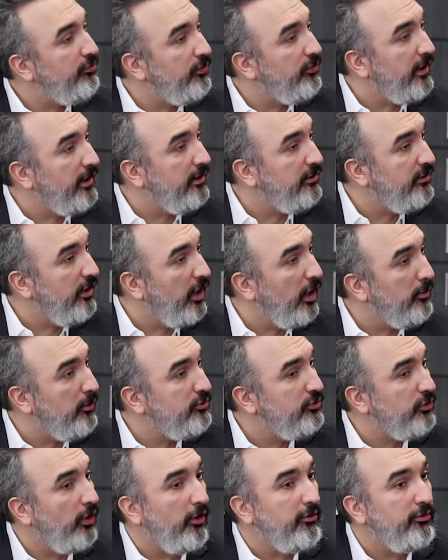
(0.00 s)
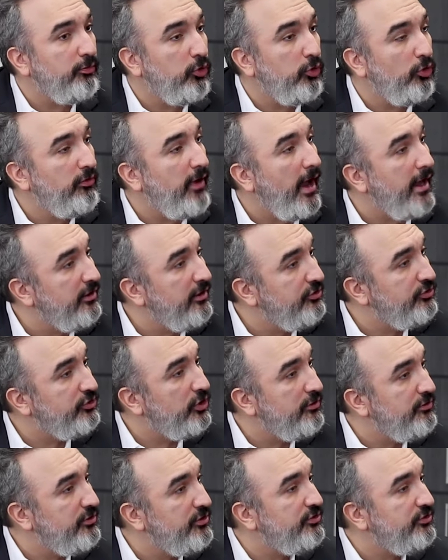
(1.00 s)
in terms of providing
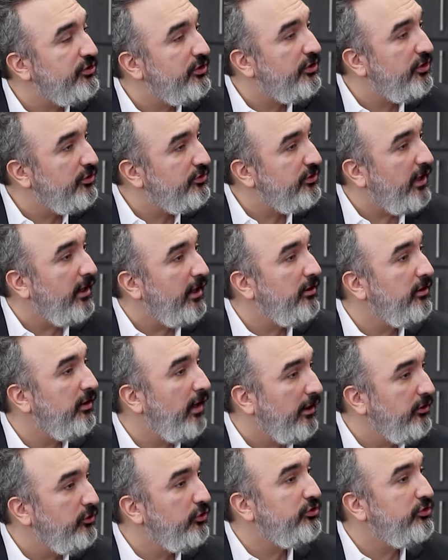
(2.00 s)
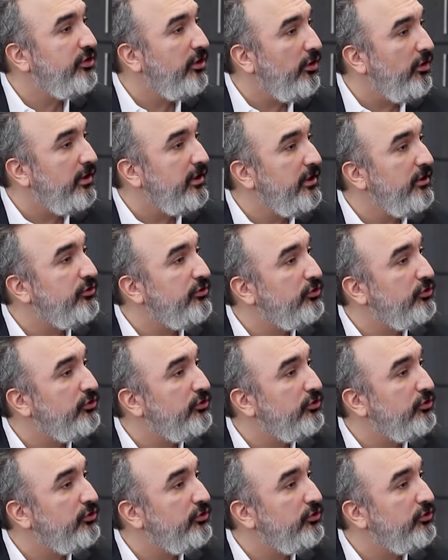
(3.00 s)
services and utilities